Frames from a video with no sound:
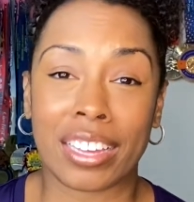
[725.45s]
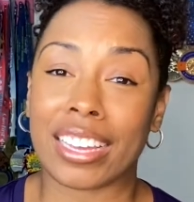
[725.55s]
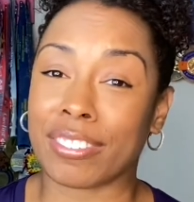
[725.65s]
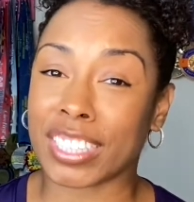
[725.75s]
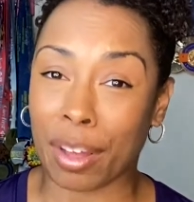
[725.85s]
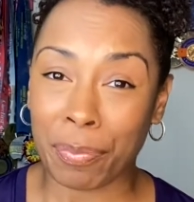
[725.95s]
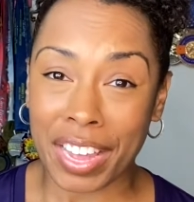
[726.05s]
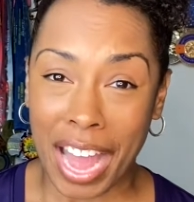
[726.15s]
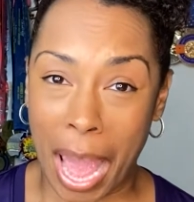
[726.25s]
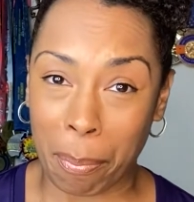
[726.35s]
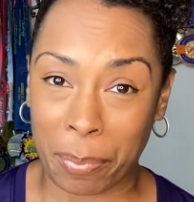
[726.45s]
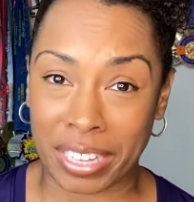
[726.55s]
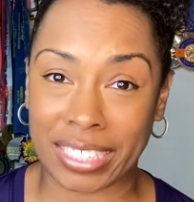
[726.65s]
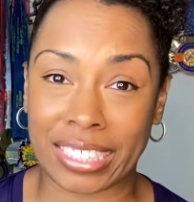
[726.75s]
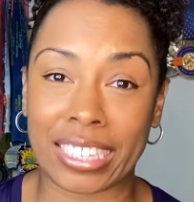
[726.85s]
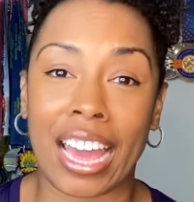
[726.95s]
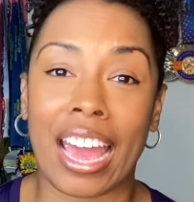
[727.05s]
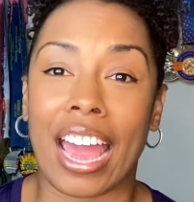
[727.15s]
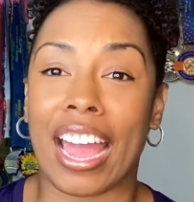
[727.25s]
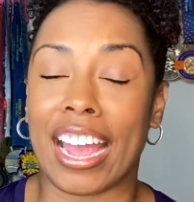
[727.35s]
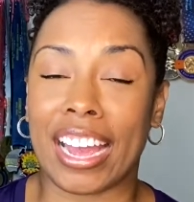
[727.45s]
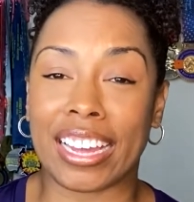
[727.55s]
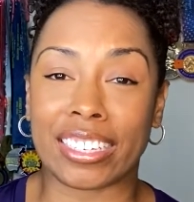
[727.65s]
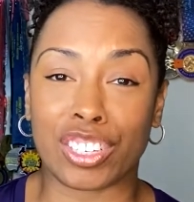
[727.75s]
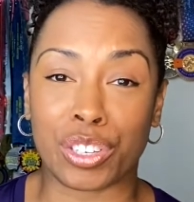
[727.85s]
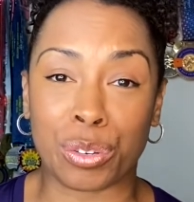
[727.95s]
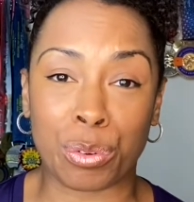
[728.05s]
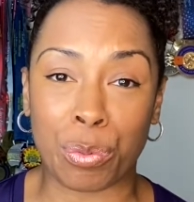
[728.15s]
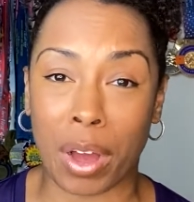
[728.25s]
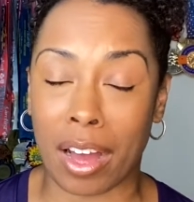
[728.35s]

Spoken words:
If something happens and you